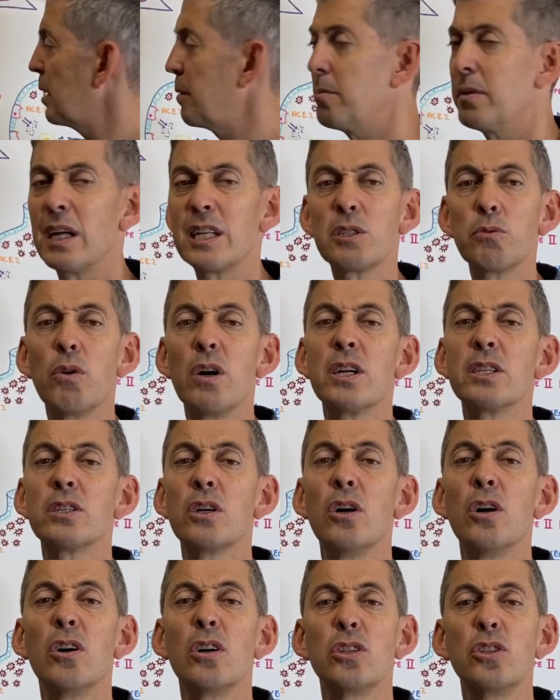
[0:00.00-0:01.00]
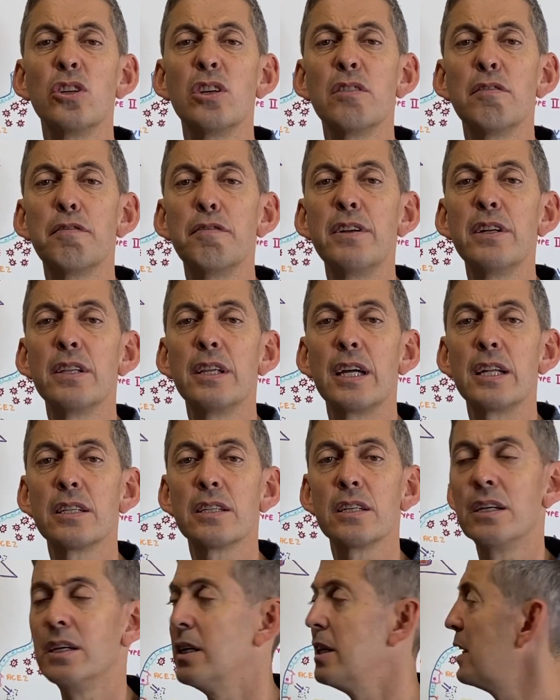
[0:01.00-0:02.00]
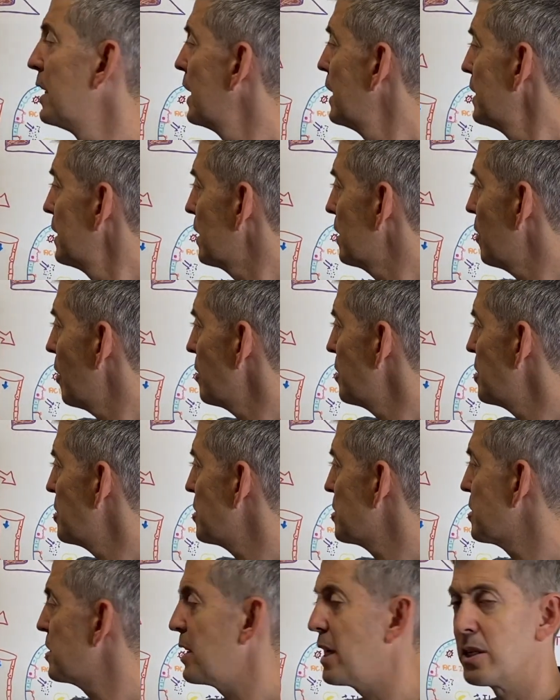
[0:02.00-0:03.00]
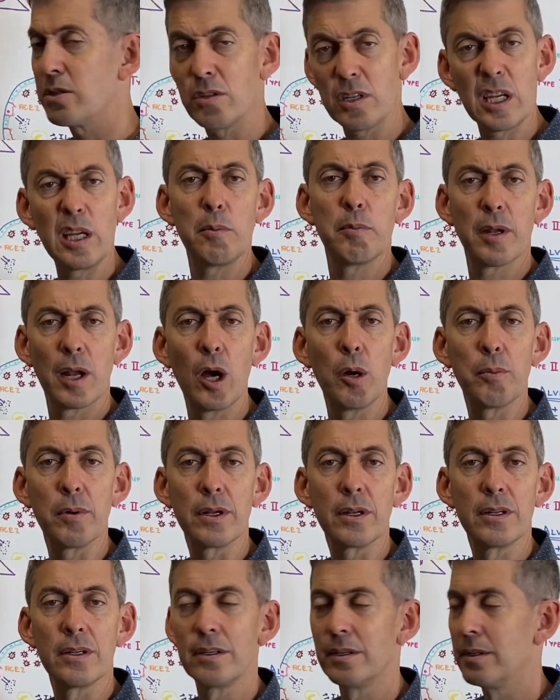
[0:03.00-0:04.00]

them. That's why it's hard, you can feel that. And the cartilage is there to keep it open.